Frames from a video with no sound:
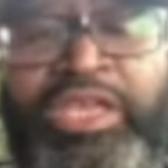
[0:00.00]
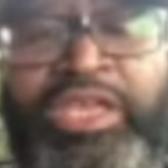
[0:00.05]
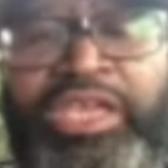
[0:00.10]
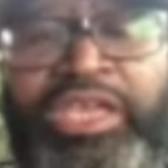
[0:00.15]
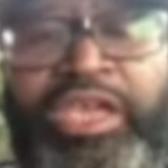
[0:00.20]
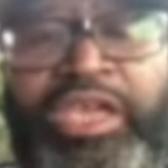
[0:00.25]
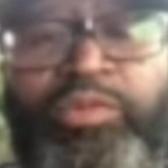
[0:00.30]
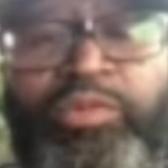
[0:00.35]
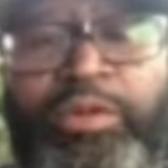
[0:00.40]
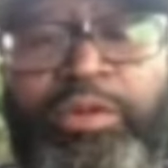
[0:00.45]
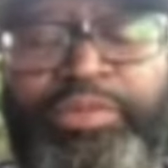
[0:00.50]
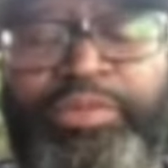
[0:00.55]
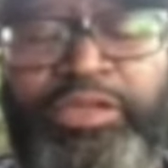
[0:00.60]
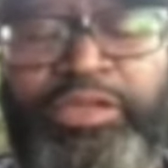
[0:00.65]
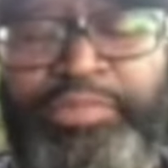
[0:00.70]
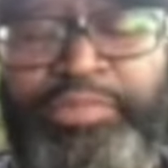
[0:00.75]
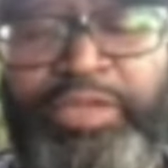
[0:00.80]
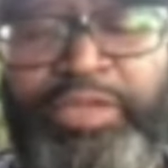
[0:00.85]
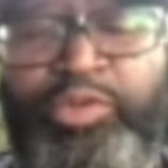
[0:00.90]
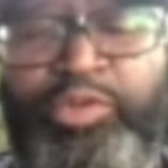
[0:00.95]
It will put
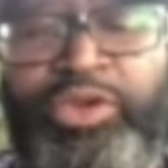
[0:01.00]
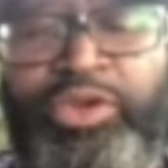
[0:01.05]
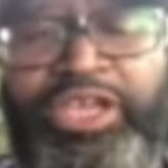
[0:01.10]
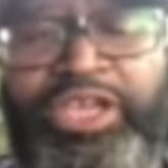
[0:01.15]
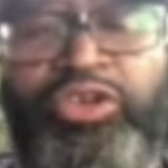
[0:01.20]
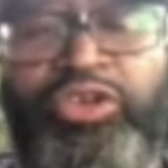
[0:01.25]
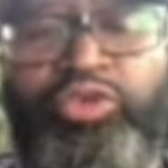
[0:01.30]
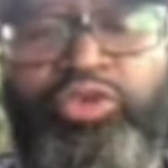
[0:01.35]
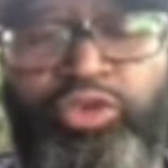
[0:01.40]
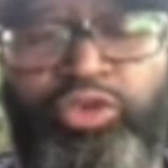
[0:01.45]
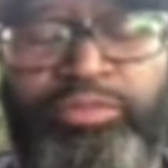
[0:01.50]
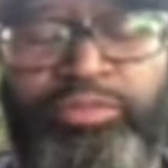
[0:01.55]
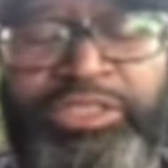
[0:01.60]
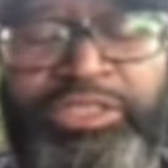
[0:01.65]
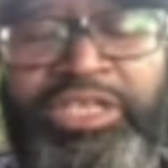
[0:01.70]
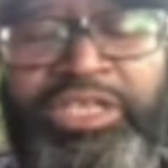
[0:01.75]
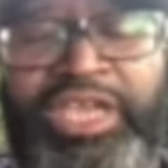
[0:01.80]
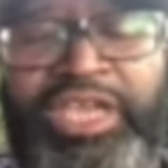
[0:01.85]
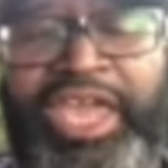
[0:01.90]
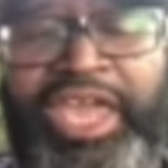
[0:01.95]
people in groups
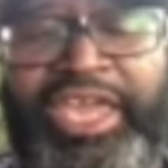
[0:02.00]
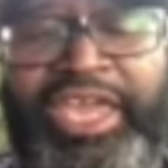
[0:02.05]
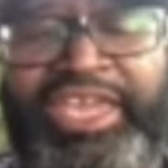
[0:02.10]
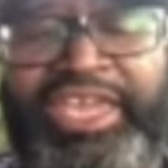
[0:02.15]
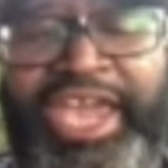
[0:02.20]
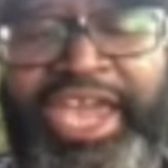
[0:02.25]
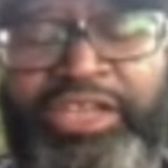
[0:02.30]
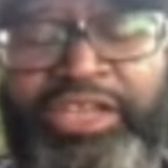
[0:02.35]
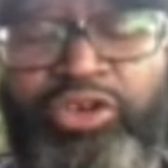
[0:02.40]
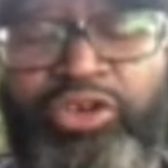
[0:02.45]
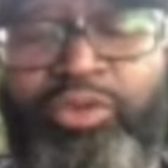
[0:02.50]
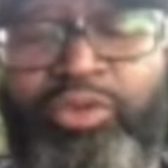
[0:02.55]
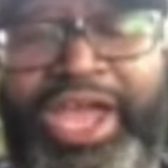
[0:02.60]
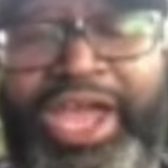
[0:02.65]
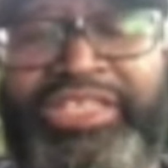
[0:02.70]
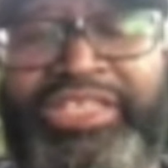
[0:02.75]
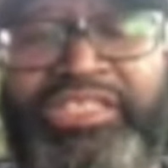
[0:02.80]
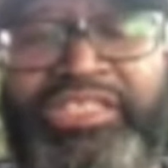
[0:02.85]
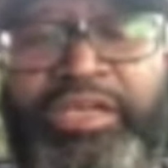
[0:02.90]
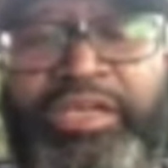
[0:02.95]
and
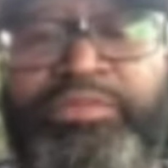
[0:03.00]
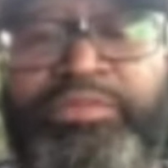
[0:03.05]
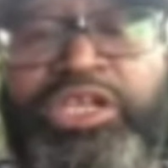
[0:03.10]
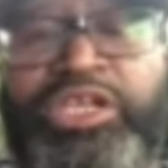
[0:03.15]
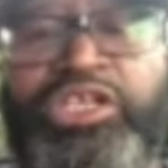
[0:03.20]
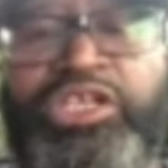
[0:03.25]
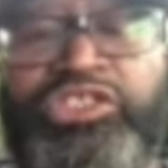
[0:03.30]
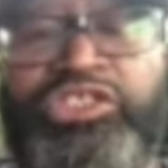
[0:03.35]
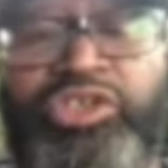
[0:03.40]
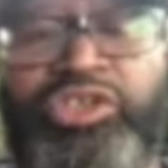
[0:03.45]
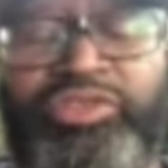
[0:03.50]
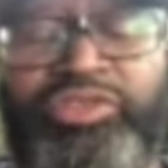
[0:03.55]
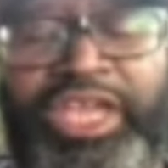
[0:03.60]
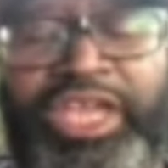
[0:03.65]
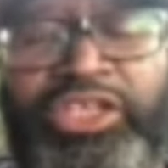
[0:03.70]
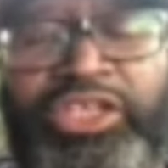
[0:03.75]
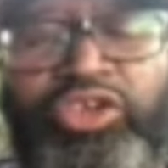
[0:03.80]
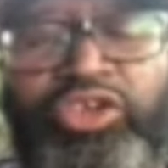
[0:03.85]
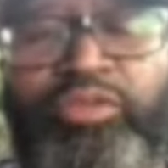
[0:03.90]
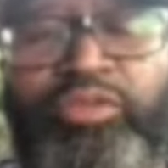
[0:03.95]
categorize them so
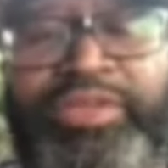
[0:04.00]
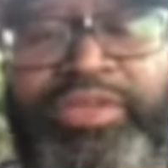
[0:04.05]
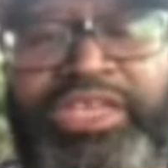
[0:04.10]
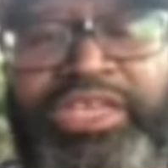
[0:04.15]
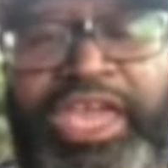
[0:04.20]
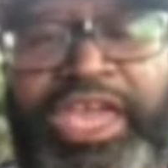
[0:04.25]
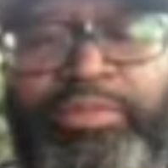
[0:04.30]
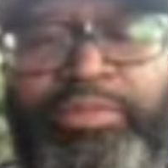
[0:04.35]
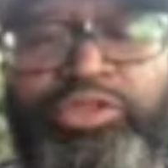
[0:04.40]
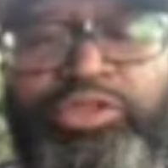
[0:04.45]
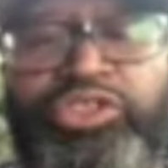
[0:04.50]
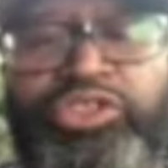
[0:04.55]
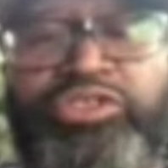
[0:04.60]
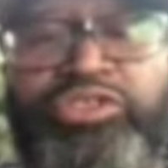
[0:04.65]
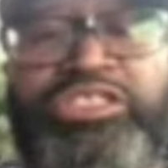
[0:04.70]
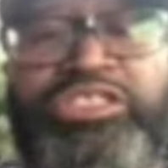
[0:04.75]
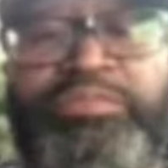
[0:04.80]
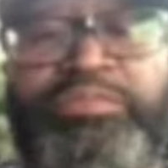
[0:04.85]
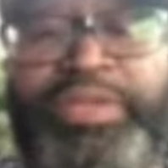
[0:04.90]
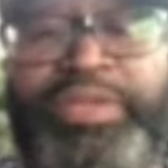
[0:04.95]
that you will be able to
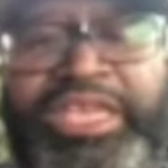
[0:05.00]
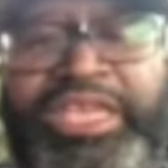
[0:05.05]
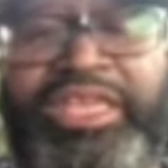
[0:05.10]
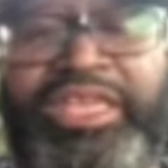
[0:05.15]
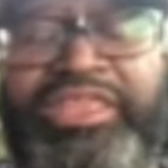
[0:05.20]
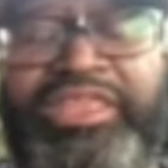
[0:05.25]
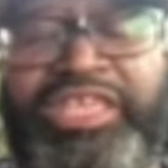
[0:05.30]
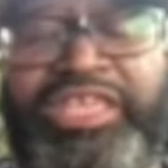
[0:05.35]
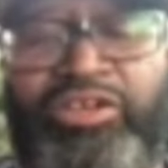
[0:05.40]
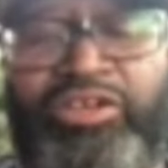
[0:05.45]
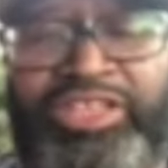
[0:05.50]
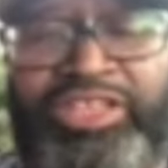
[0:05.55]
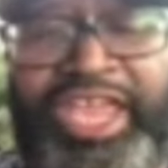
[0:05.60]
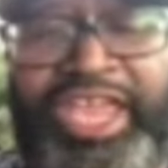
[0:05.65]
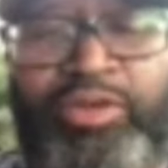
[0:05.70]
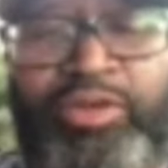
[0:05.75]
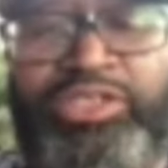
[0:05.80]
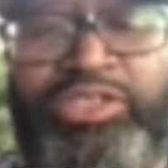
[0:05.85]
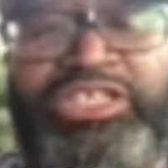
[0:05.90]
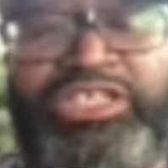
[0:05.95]
speak their
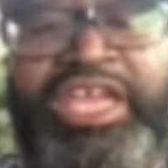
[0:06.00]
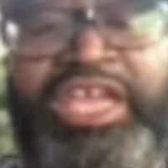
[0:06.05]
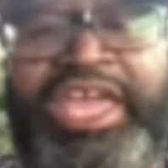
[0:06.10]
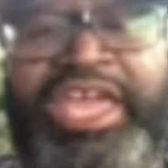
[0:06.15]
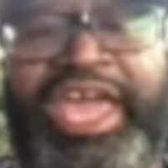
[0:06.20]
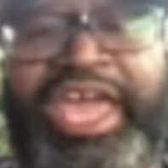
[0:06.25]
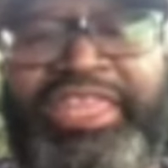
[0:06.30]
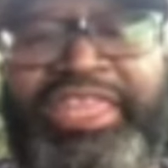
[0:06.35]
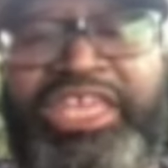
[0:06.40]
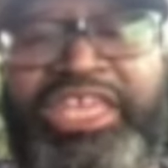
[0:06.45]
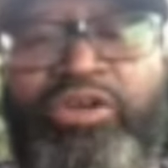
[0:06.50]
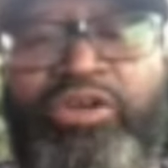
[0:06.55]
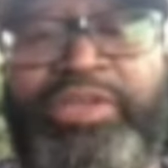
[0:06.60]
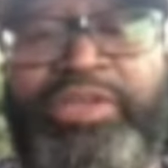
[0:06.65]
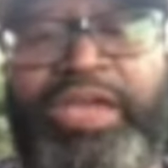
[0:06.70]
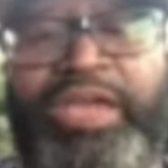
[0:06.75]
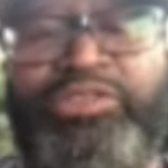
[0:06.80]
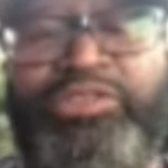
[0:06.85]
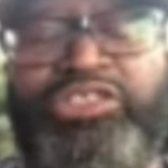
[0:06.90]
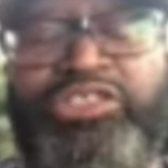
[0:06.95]
language and they will be
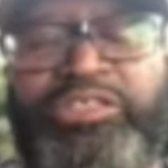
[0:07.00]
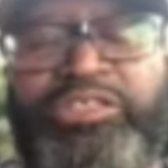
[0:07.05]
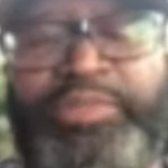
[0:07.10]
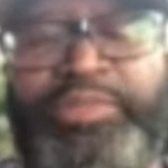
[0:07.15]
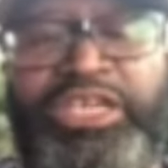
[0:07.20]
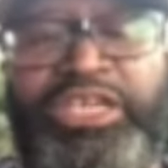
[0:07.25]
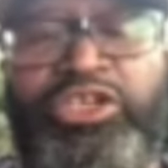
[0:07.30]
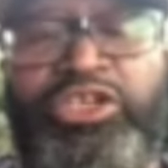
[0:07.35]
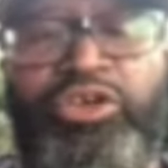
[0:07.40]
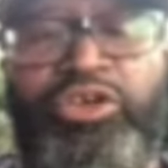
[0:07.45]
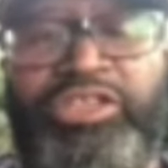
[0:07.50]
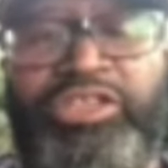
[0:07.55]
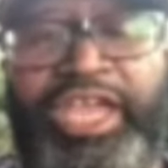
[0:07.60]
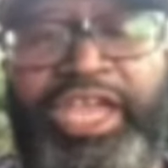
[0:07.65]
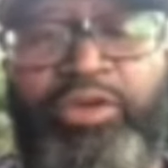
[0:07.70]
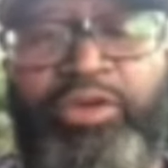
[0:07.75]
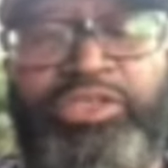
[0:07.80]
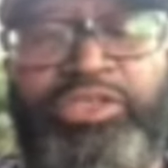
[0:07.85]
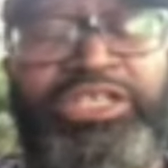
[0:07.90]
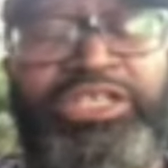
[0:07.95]
able to speak your language.